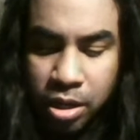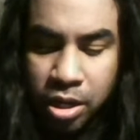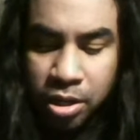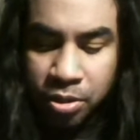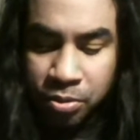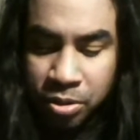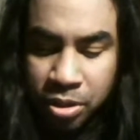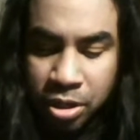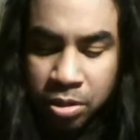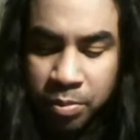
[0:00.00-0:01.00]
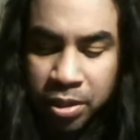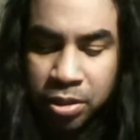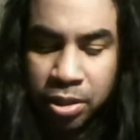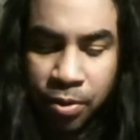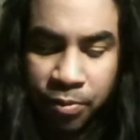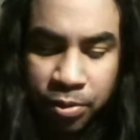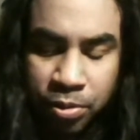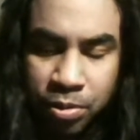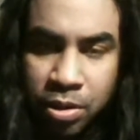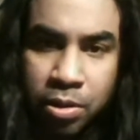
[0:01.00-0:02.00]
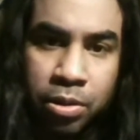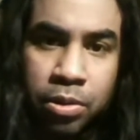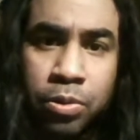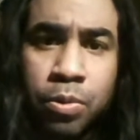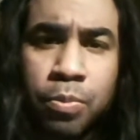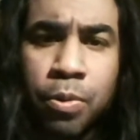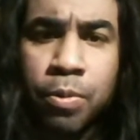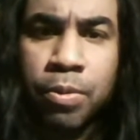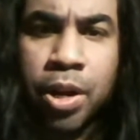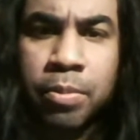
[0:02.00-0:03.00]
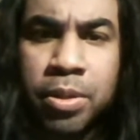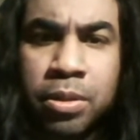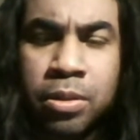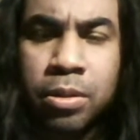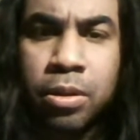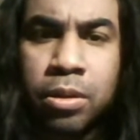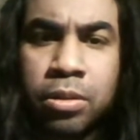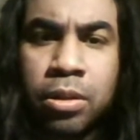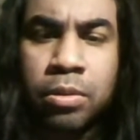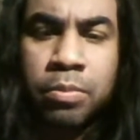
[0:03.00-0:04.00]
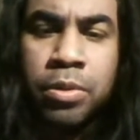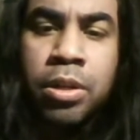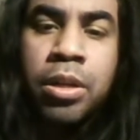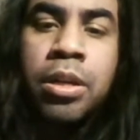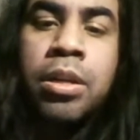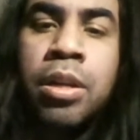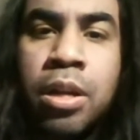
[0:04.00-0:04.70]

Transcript: I settle myself into getting the new programs installed on my